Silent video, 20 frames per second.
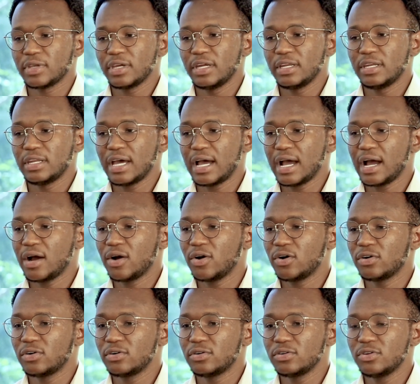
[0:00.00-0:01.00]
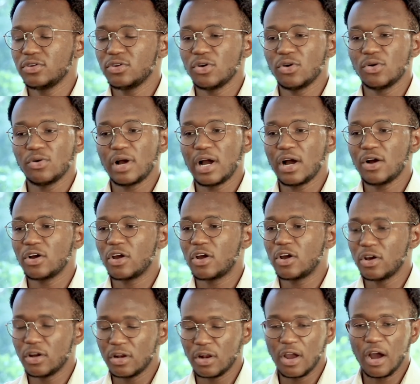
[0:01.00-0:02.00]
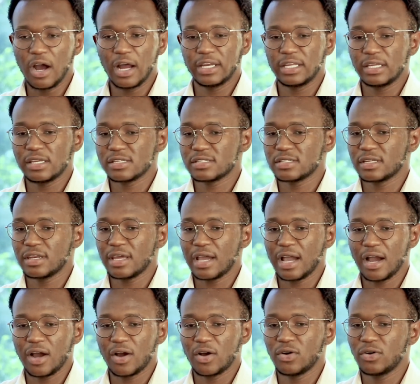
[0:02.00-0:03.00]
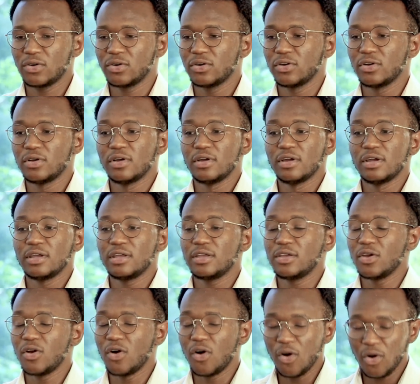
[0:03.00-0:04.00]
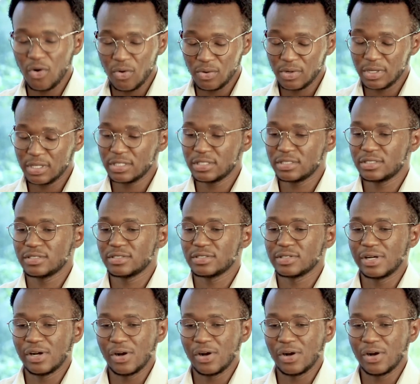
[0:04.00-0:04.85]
And how good God is and how he always